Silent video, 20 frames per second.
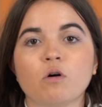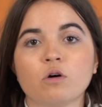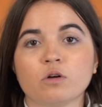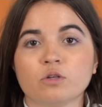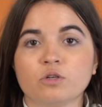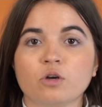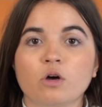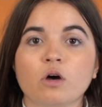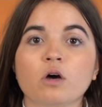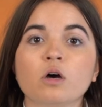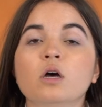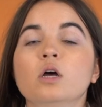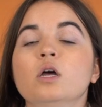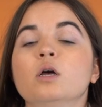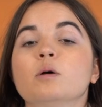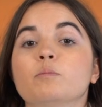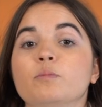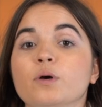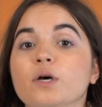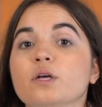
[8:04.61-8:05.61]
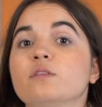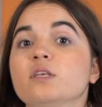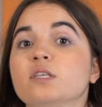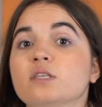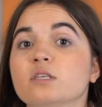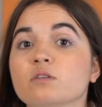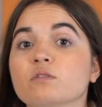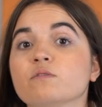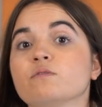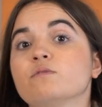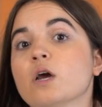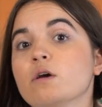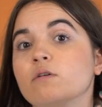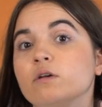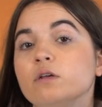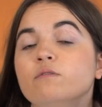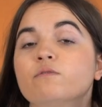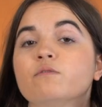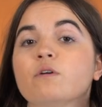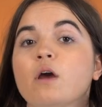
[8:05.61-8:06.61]
or Dior. But this is a
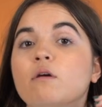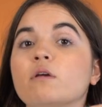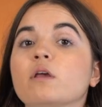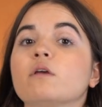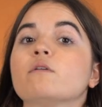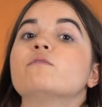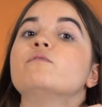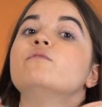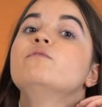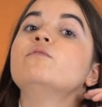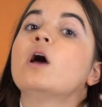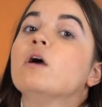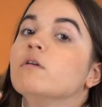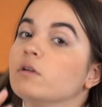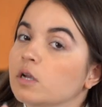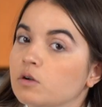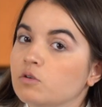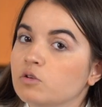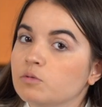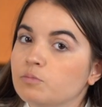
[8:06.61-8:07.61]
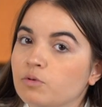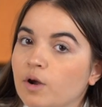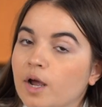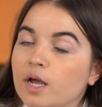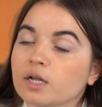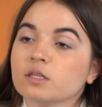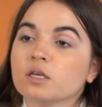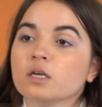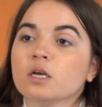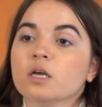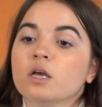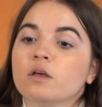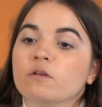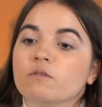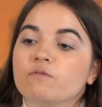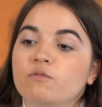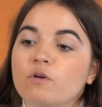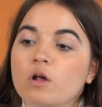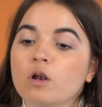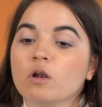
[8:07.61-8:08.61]
very, very, very good brand.
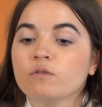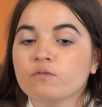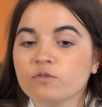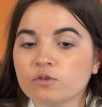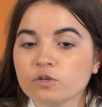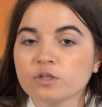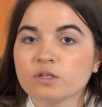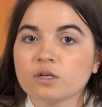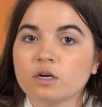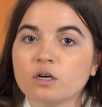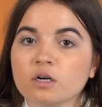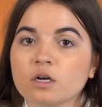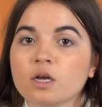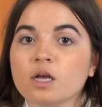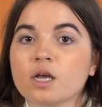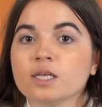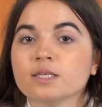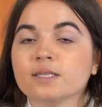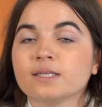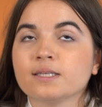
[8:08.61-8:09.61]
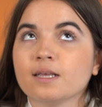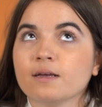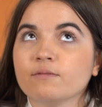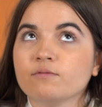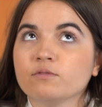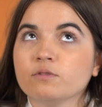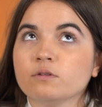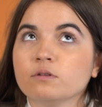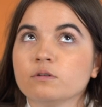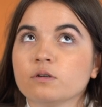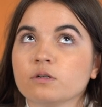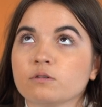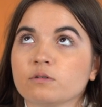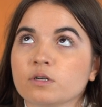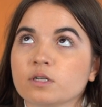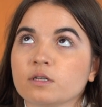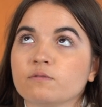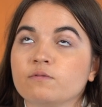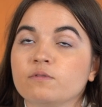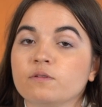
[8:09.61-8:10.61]
The loafers are
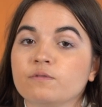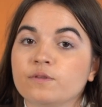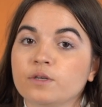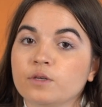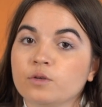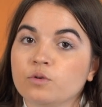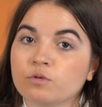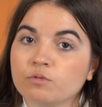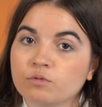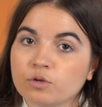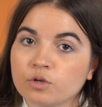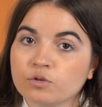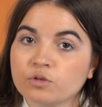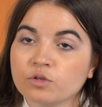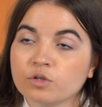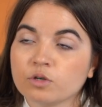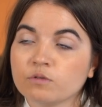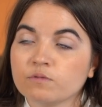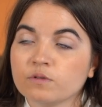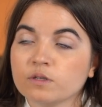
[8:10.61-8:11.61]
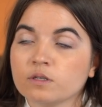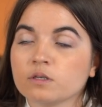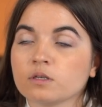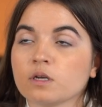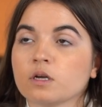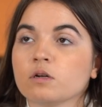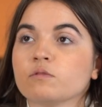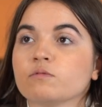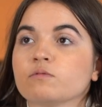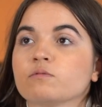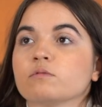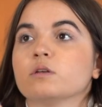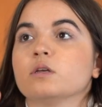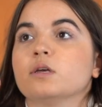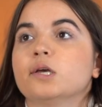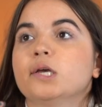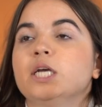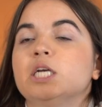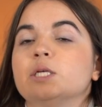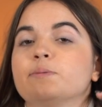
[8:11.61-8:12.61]
750 euros, so this is kind of
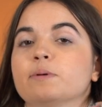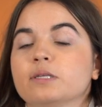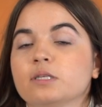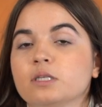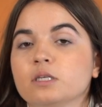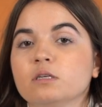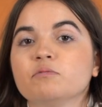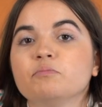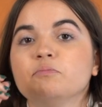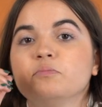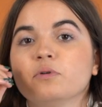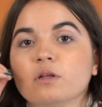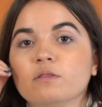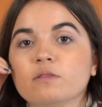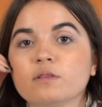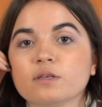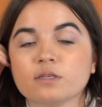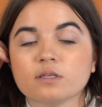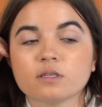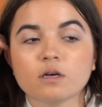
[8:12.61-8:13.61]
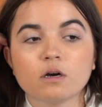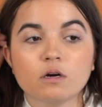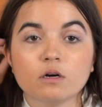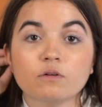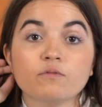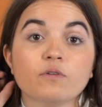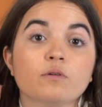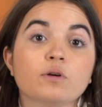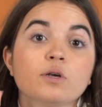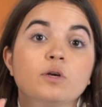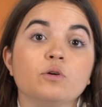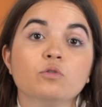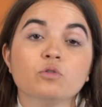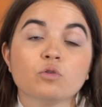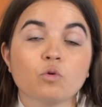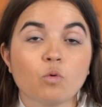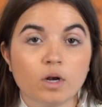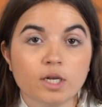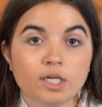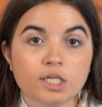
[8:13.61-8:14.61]
expensive, but these are very
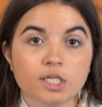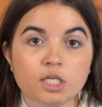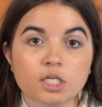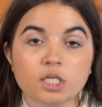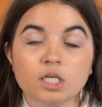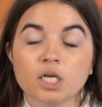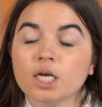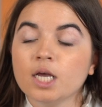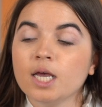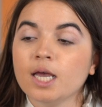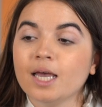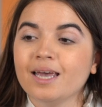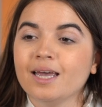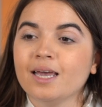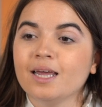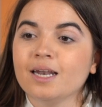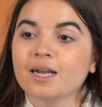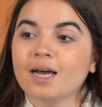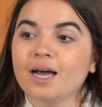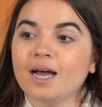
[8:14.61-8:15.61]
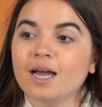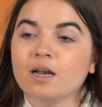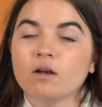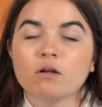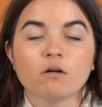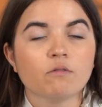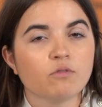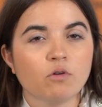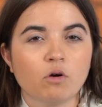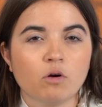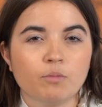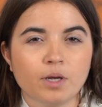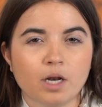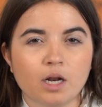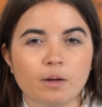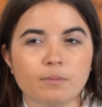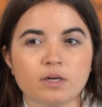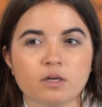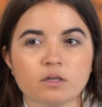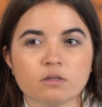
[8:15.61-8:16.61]
good quality. And I love Loro
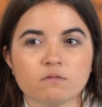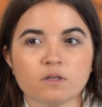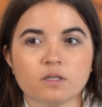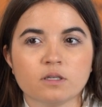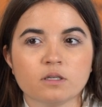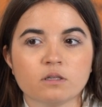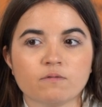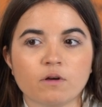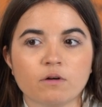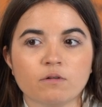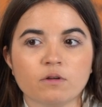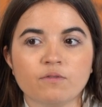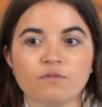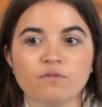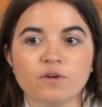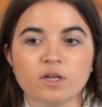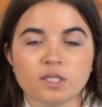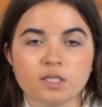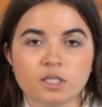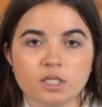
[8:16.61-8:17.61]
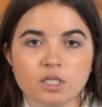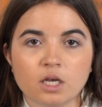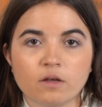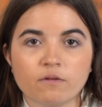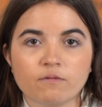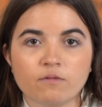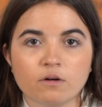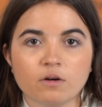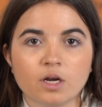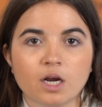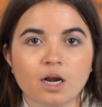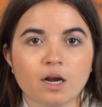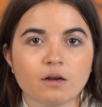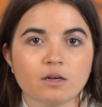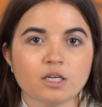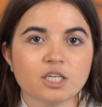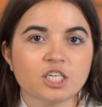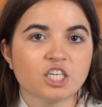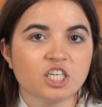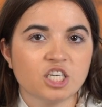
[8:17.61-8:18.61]
Piana because this is very fancy, very
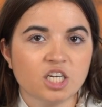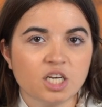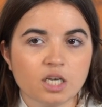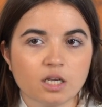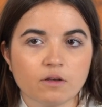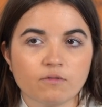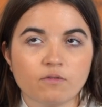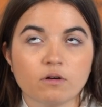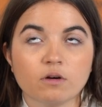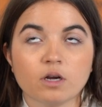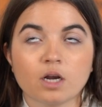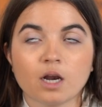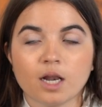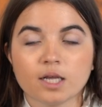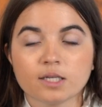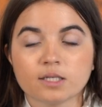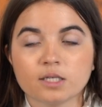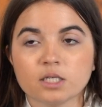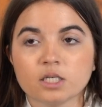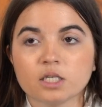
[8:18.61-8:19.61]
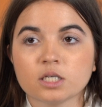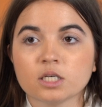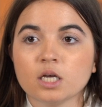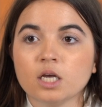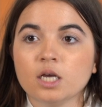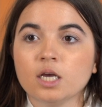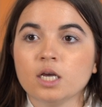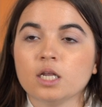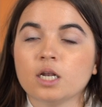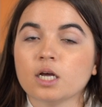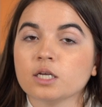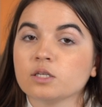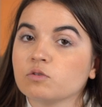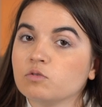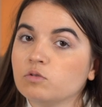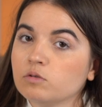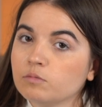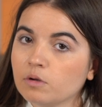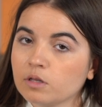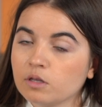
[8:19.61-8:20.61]
chic, very classic. It has
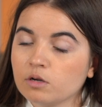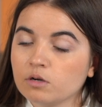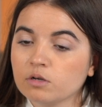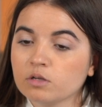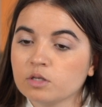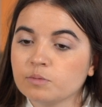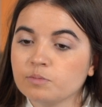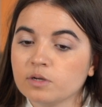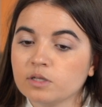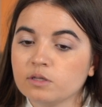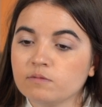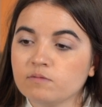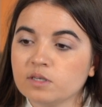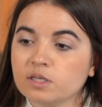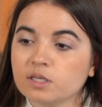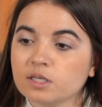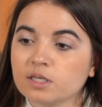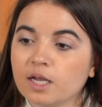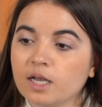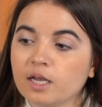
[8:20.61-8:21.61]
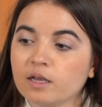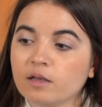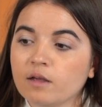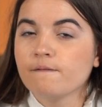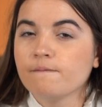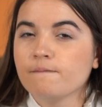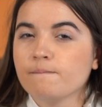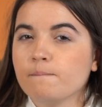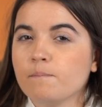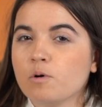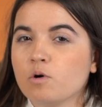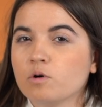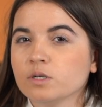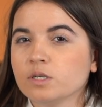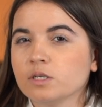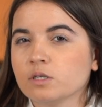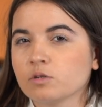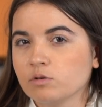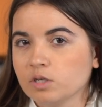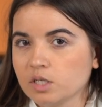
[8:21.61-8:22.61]
good materials, but this is like more
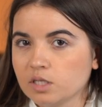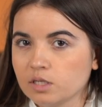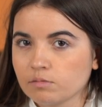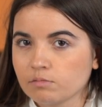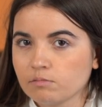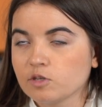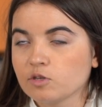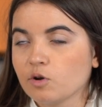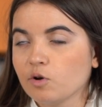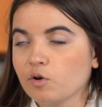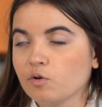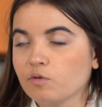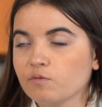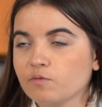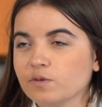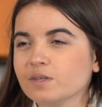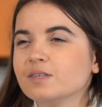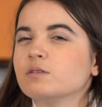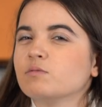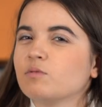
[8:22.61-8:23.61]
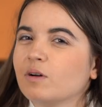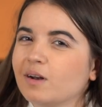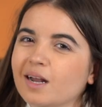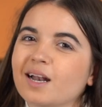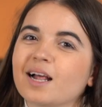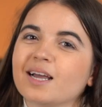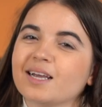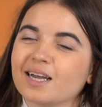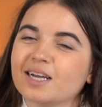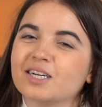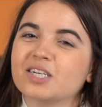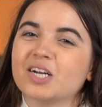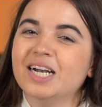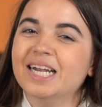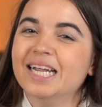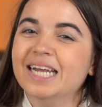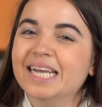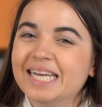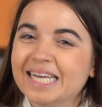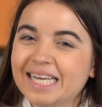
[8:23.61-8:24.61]
discreet. So this is what I like
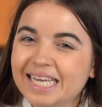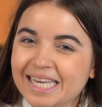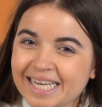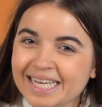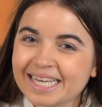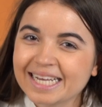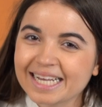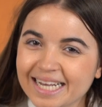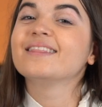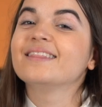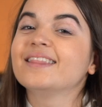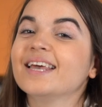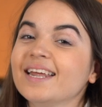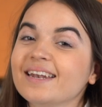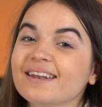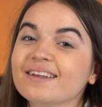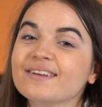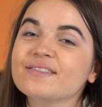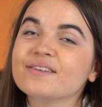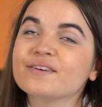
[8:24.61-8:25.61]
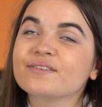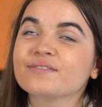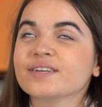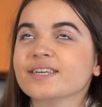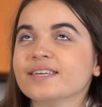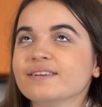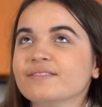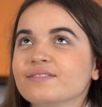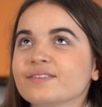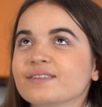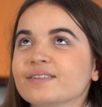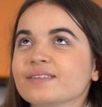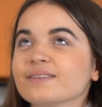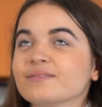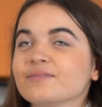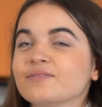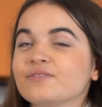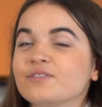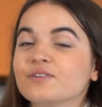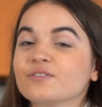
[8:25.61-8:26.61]
actually. Then another gift
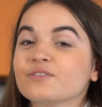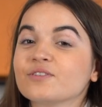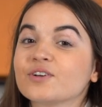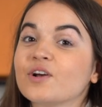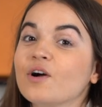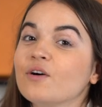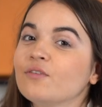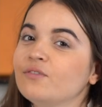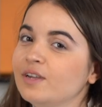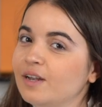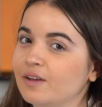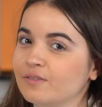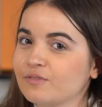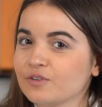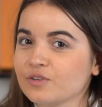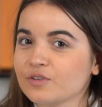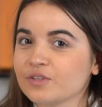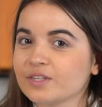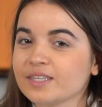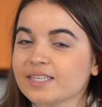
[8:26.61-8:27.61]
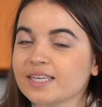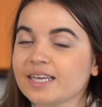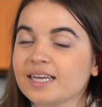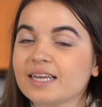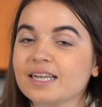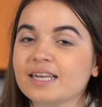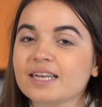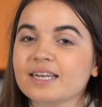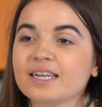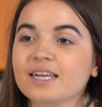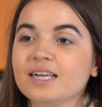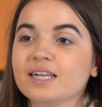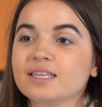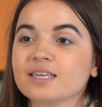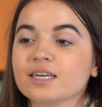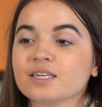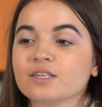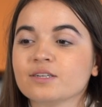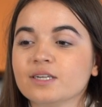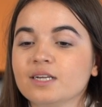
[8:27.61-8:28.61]
for the coffee lovers. And
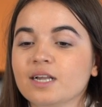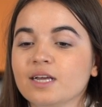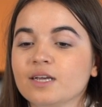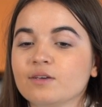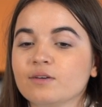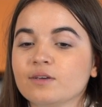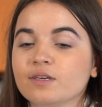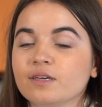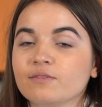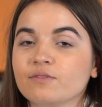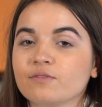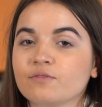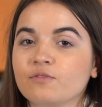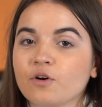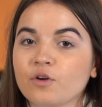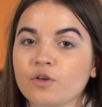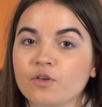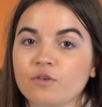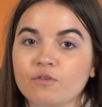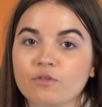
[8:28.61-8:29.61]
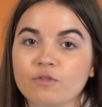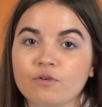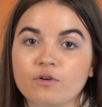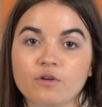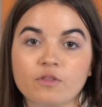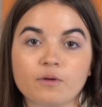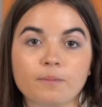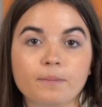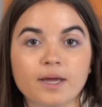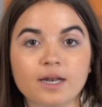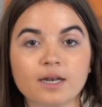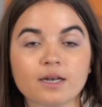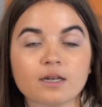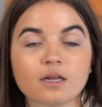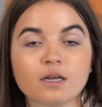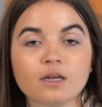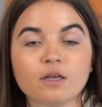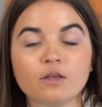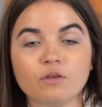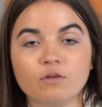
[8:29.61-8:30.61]
it's actually like a gift for the
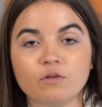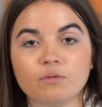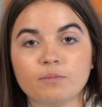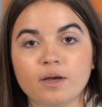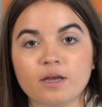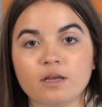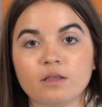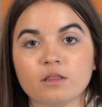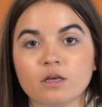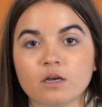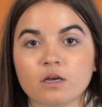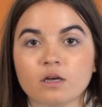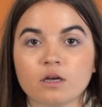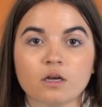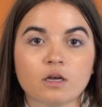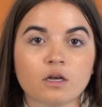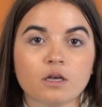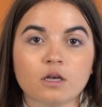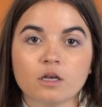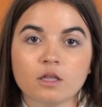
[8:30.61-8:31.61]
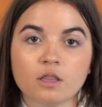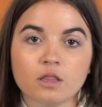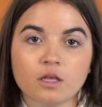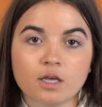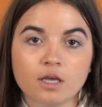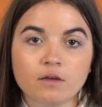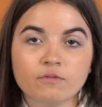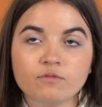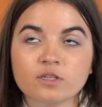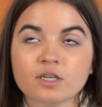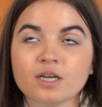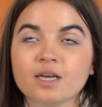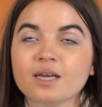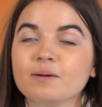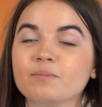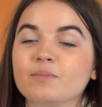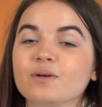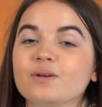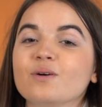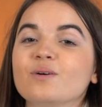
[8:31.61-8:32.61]
men you're buying the gift,
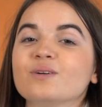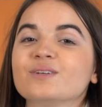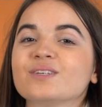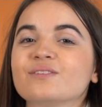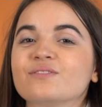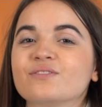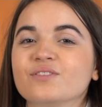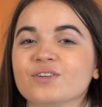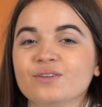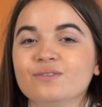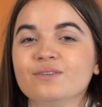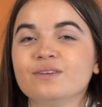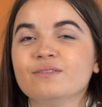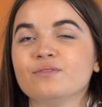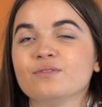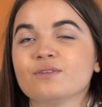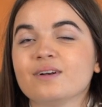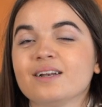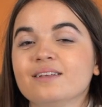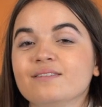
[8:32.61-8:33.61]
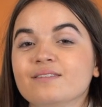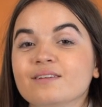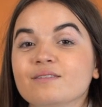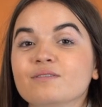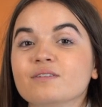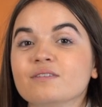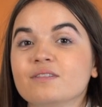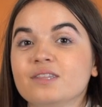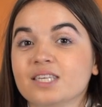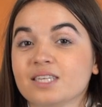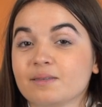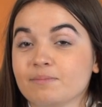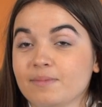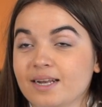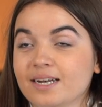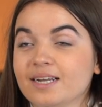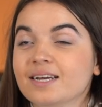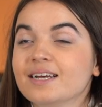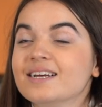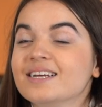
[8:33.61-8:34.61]
but also for you if you're living with this
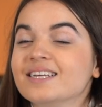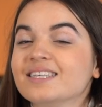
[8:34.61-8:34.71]
man.